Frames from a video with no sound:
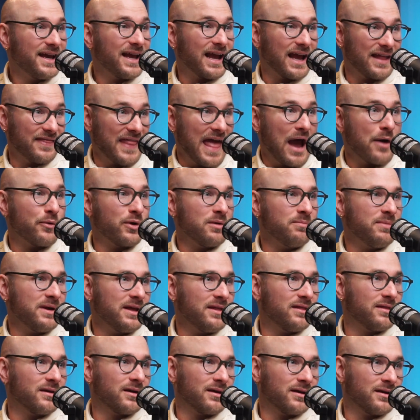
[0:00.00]
and that would be
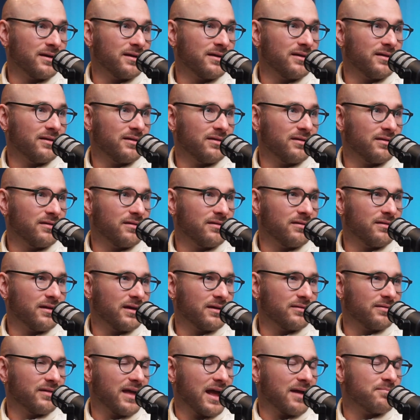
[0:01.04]
the
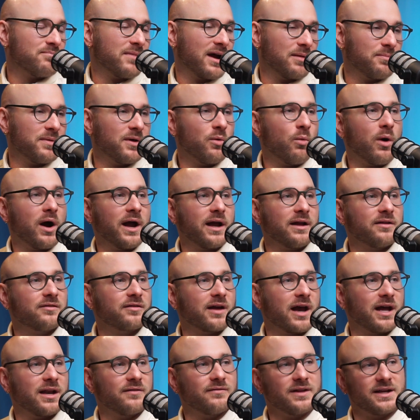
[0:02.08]
that might be why it's
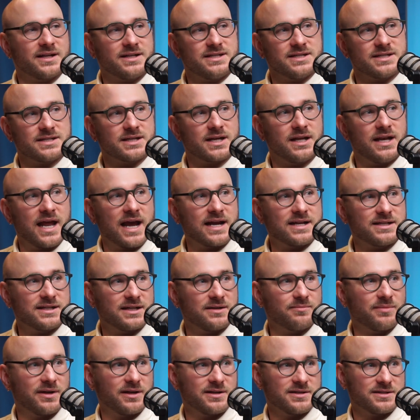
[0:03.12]
kind of like
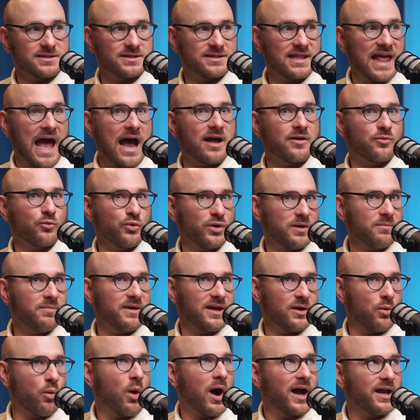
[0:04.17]
disconnected because that right. would
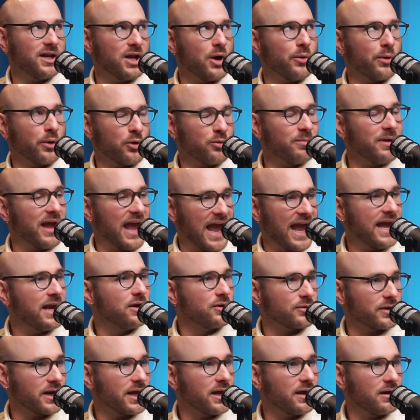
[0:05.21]
be why Noah would be
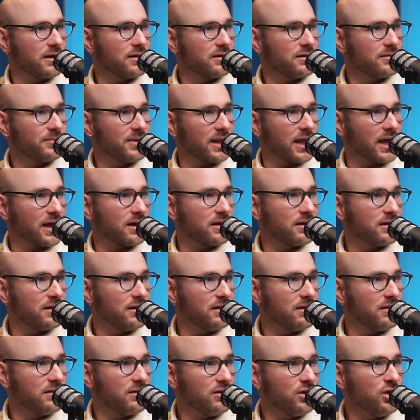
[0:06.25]
angry, be like,
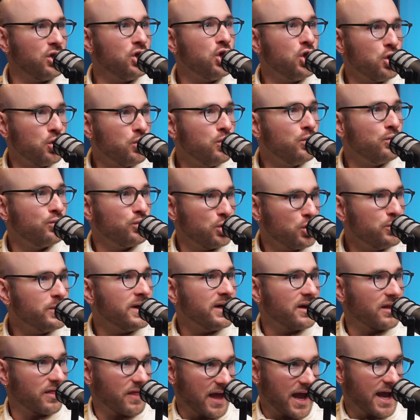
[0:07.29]
"You
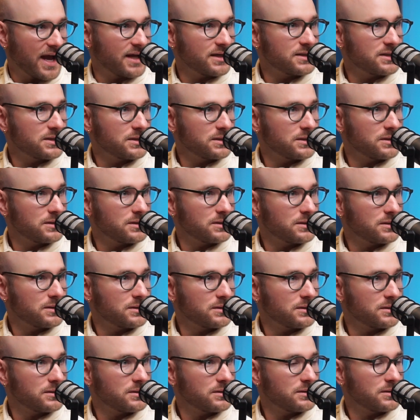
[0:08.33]
ruined that."
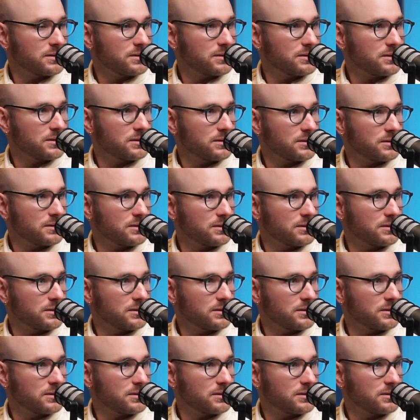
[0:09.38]
Yeah.